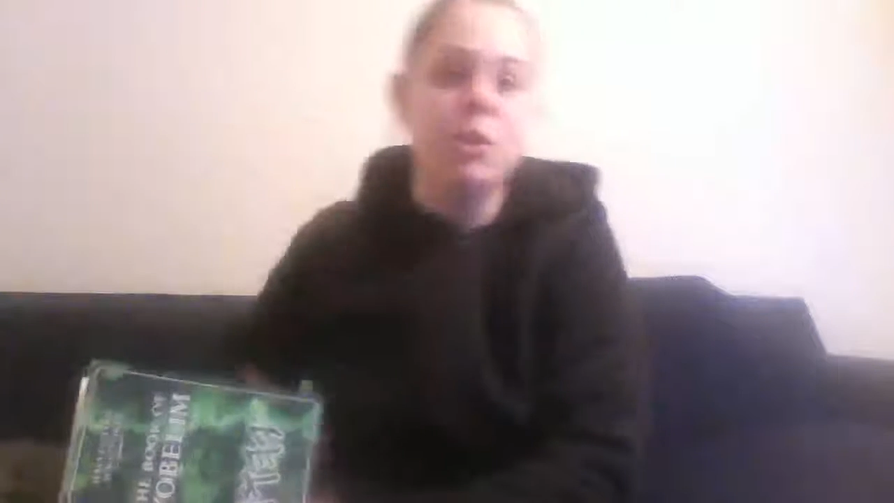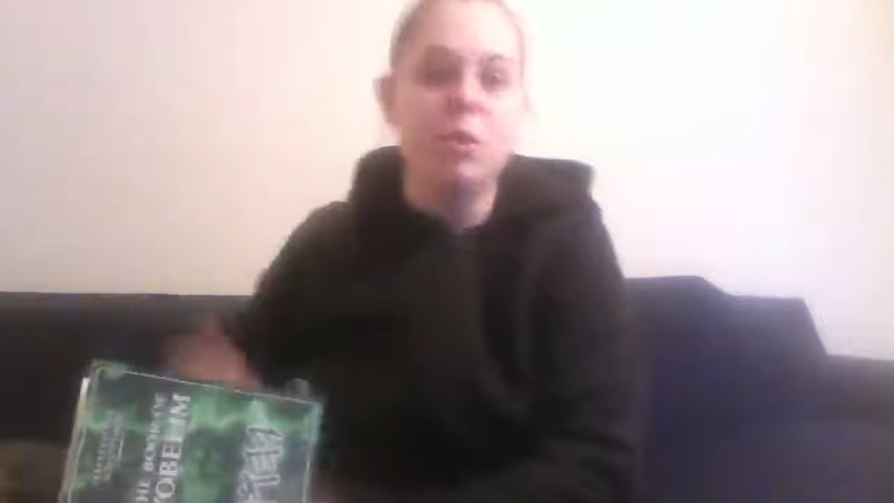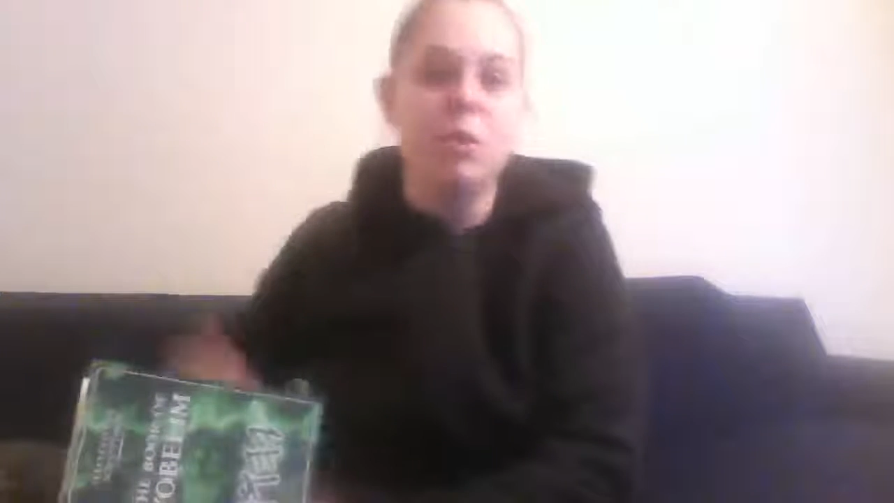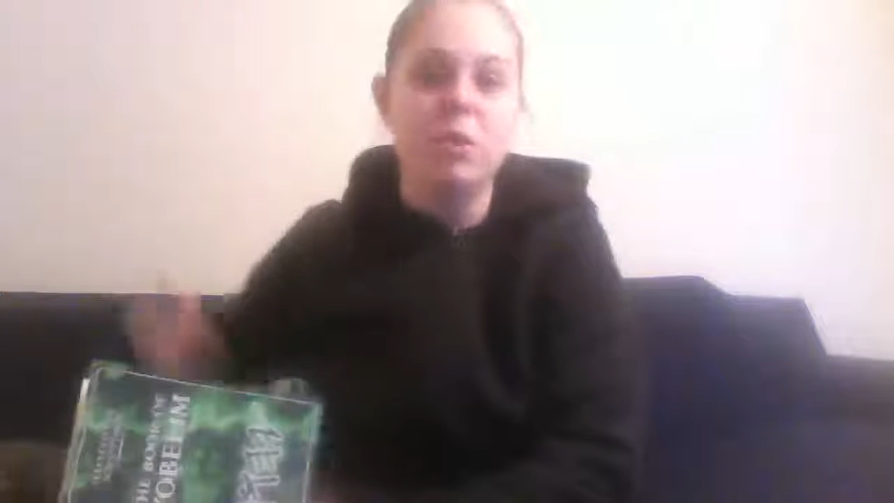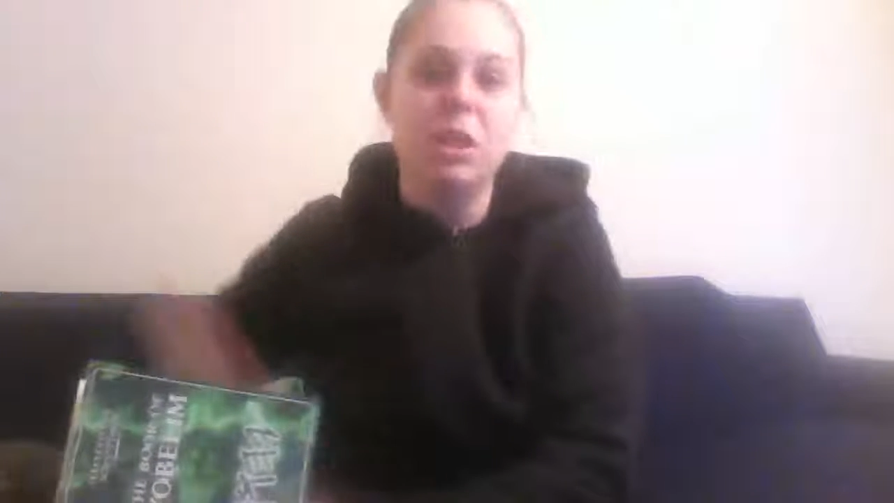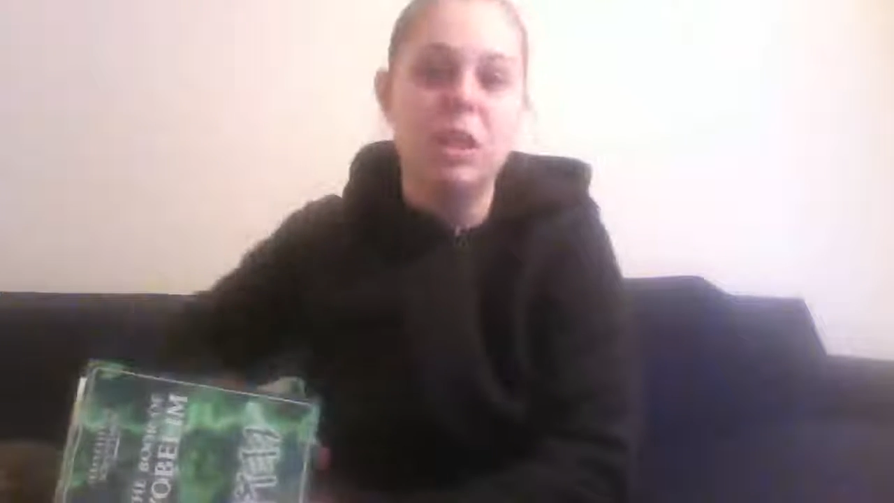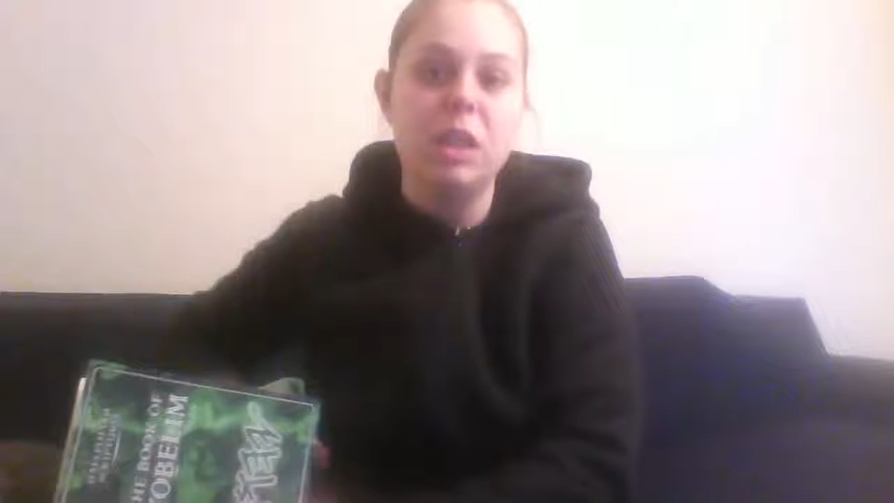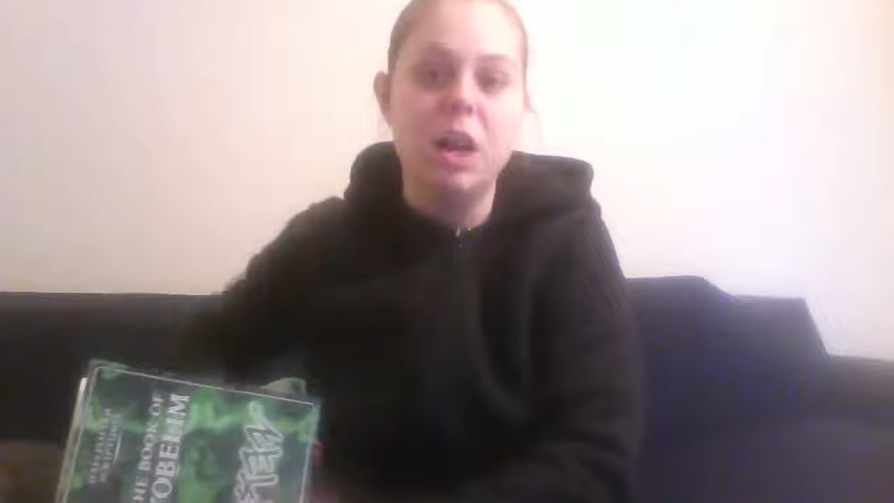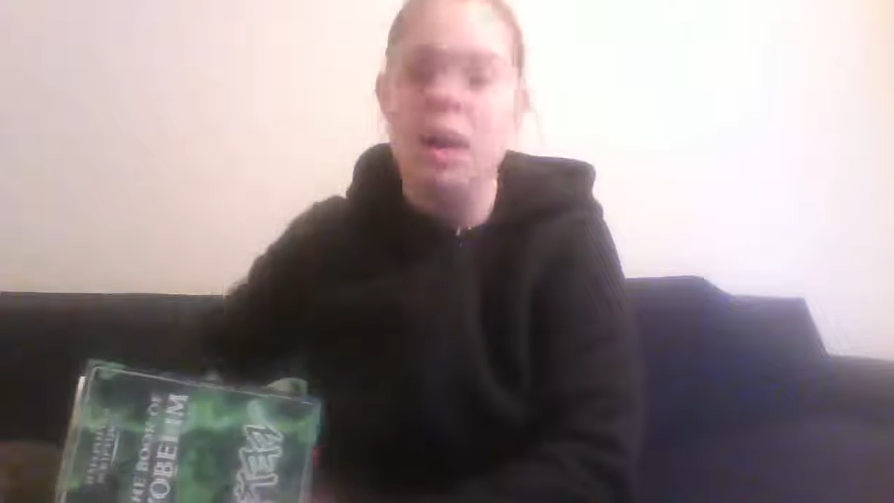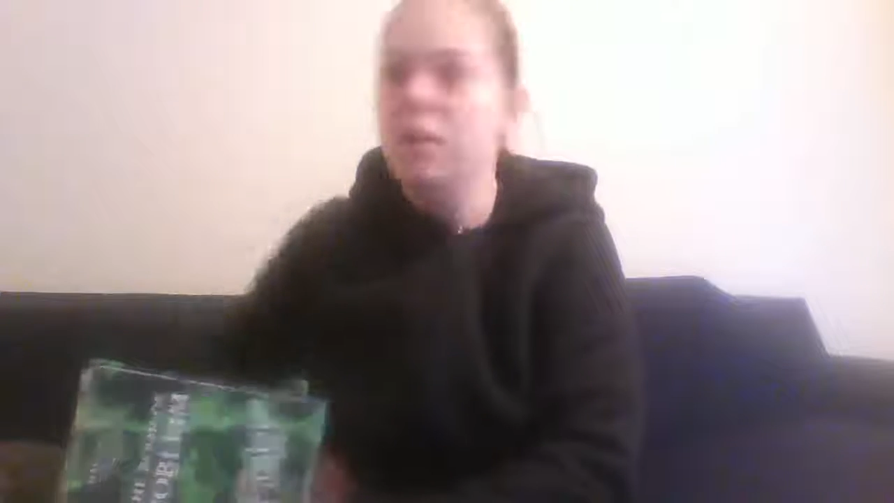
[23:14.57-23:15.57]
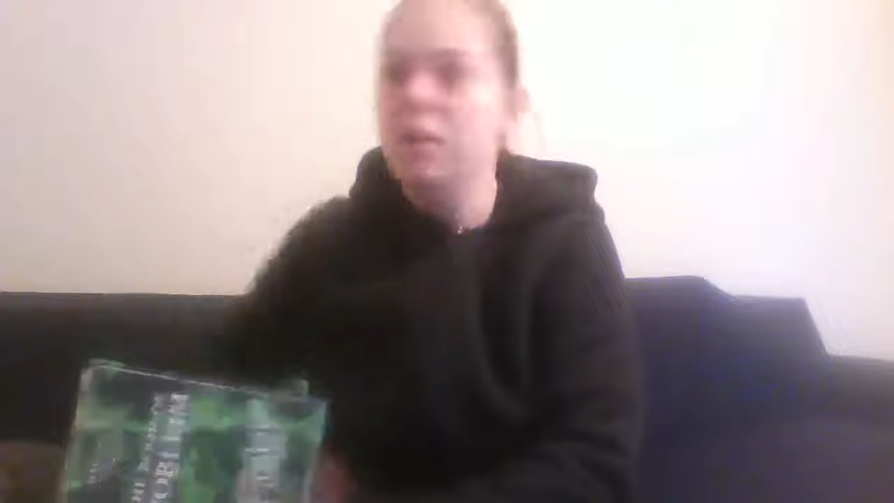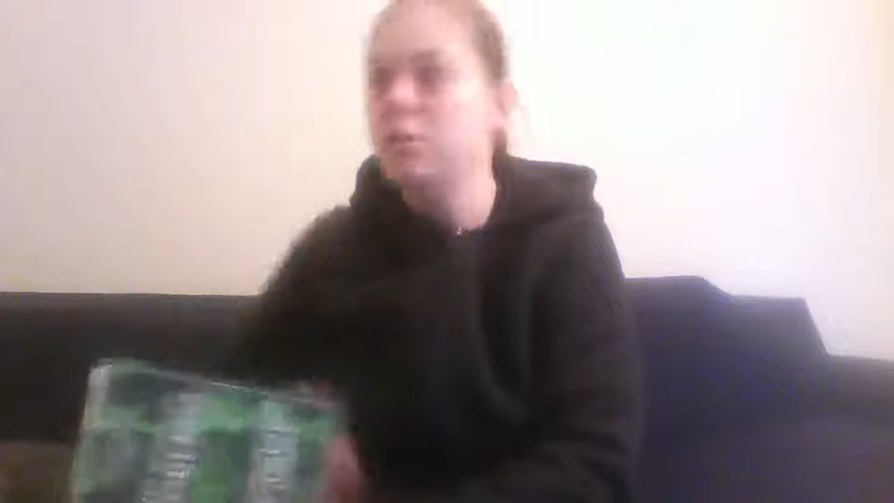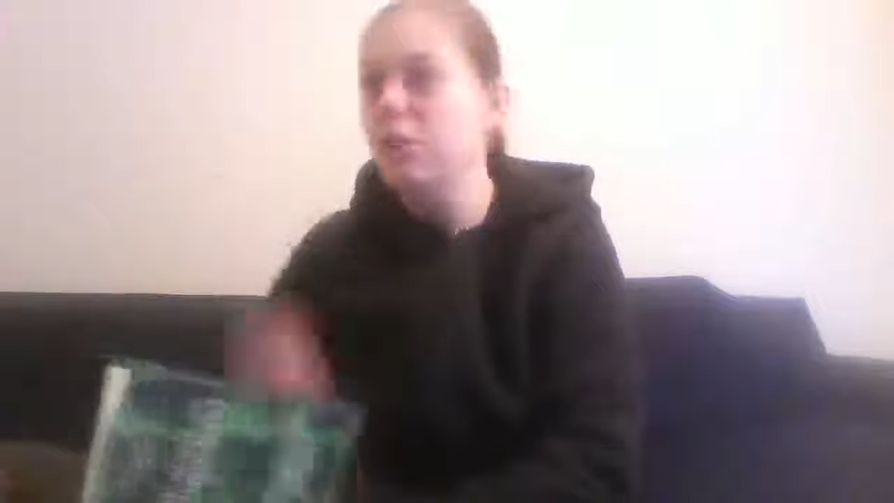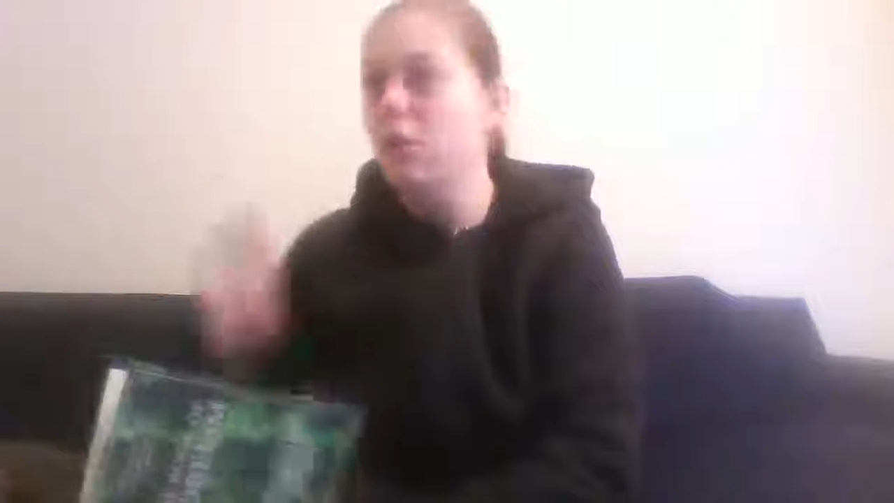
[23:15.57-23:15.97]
with the gun.